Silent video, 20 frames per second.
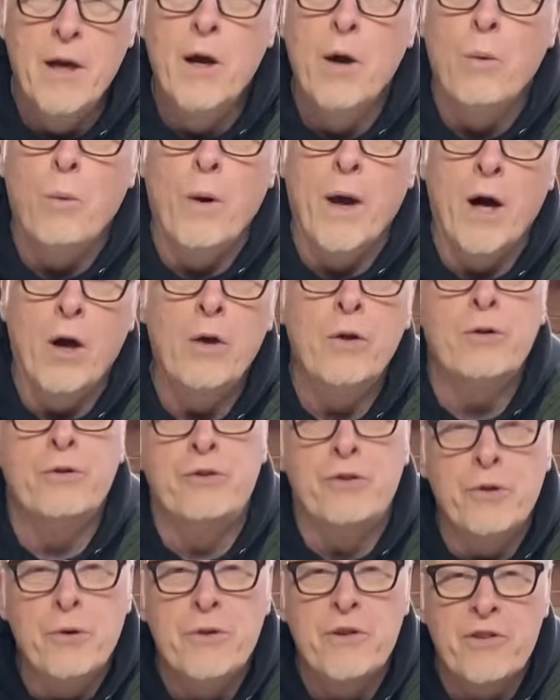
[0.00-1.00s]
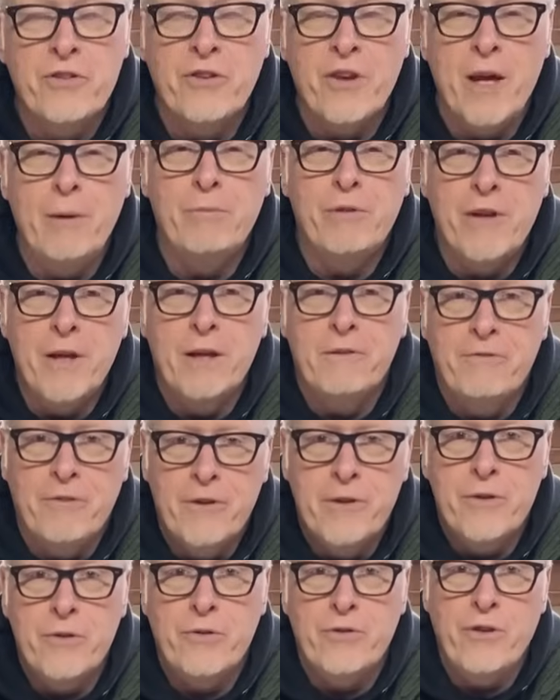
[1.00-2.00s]
Well, do the same thing for
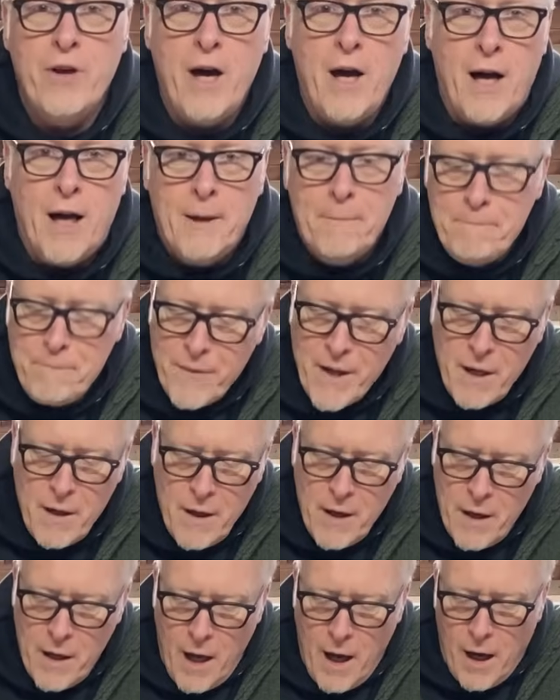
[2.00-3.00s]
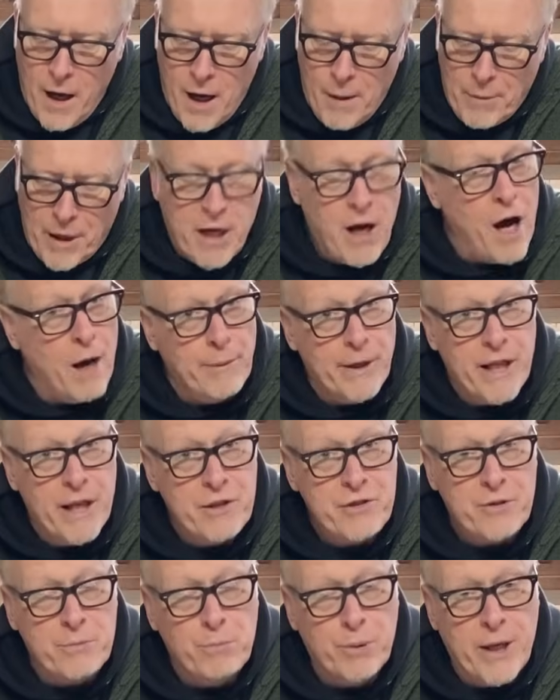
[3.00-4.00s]
your saw. A
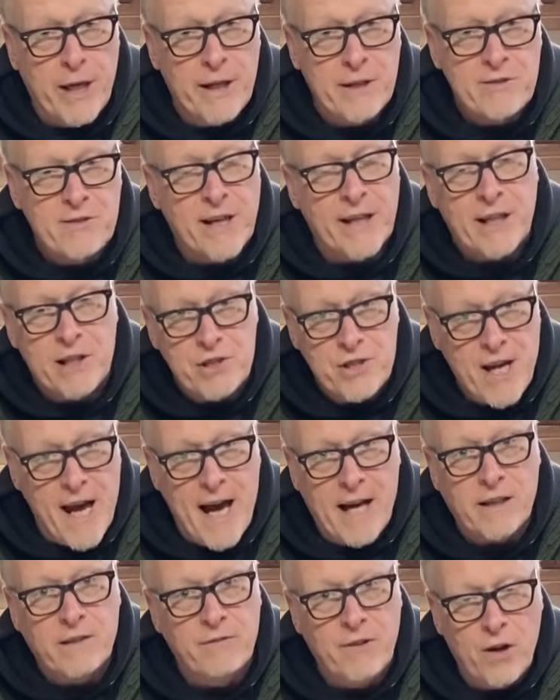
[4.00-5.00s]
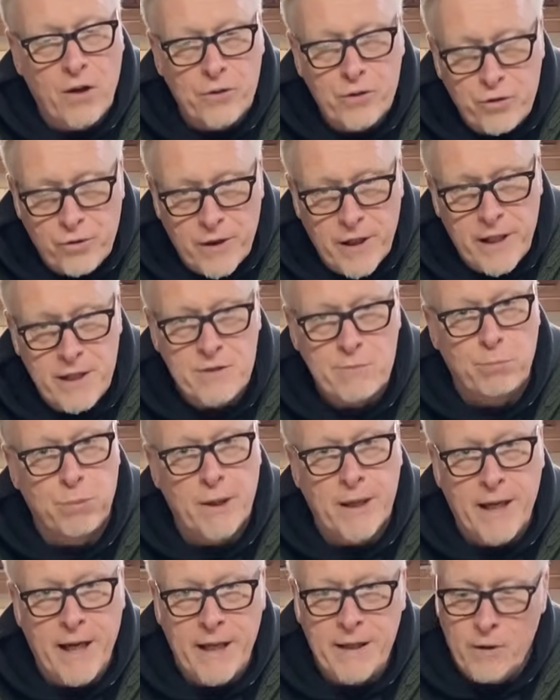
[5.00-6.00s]
combination blade is like a jack-of-all-trades
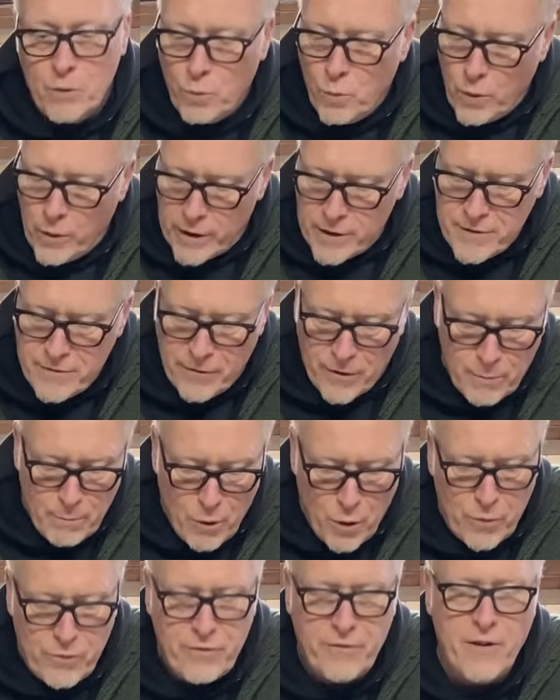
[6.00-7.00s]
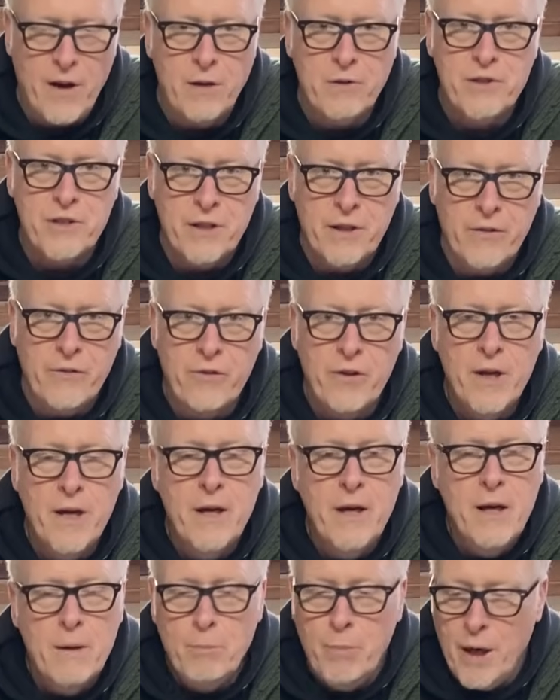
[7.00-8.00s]
blade. It works for most functions,
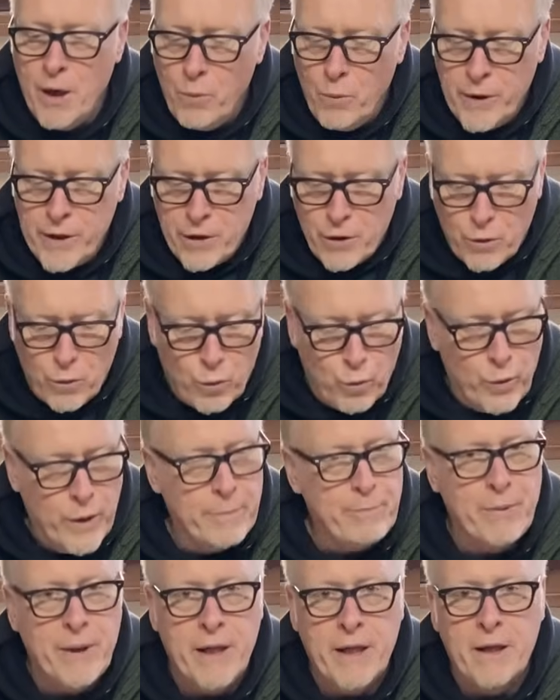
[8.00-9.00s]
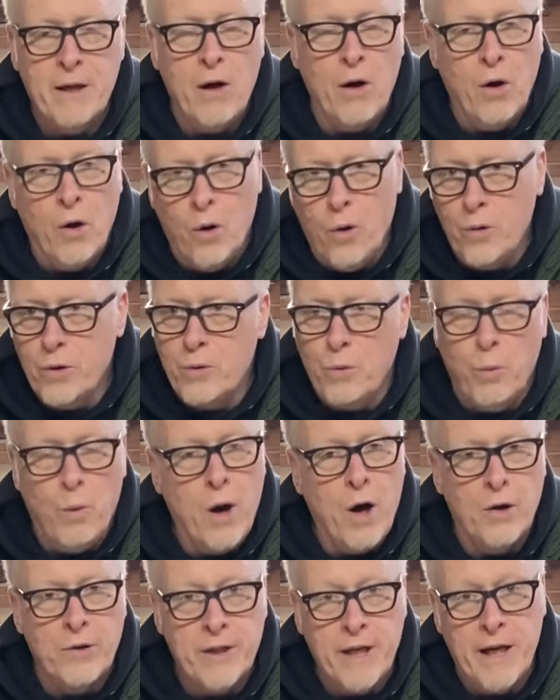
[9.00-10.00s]
but when you're ripping oak,
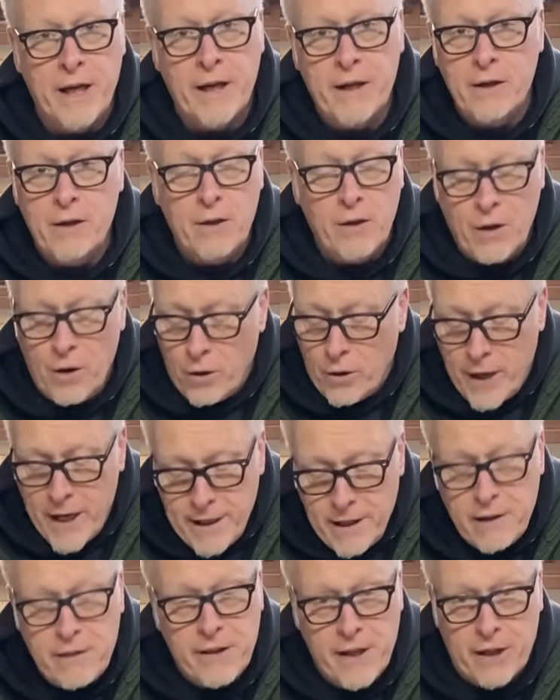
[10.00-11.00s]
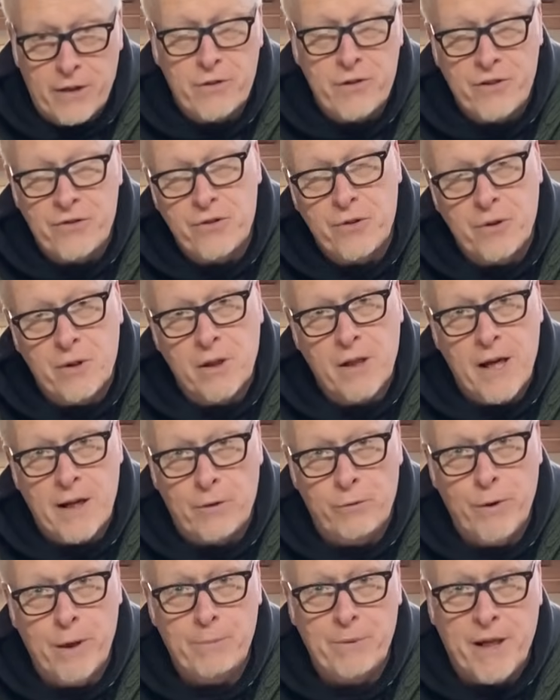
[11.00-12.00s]
walnut, or anything, or just doing a lot of
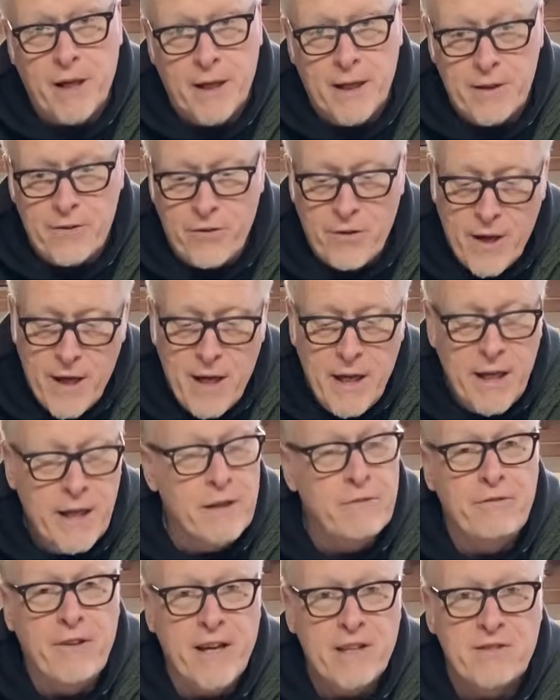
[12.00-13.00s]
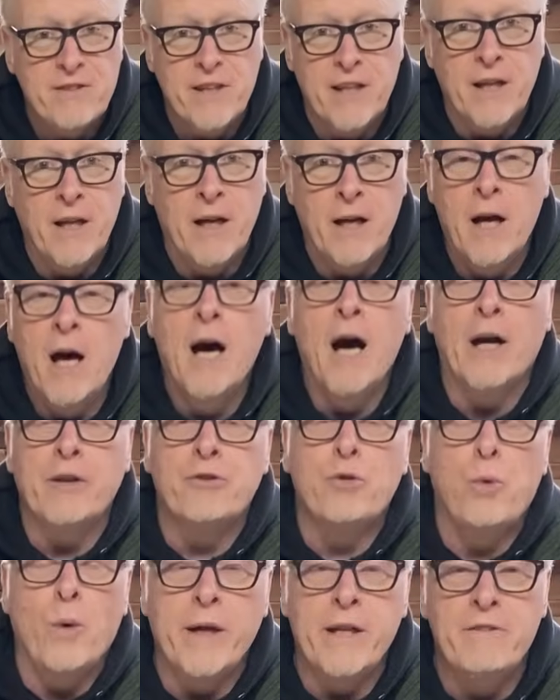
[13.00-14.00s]
rip cuts, invest in a
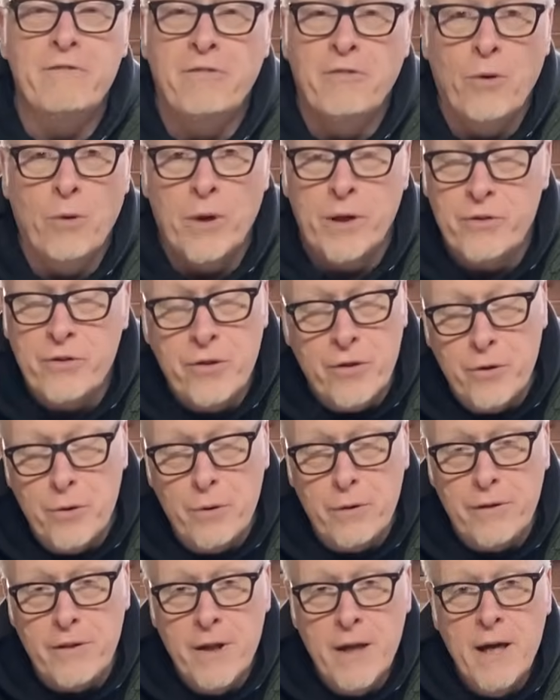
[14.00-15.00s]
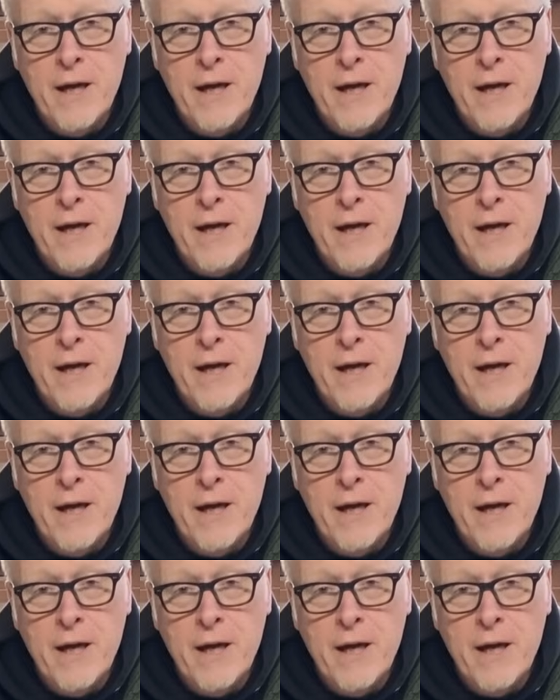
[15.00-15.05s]
24-tooth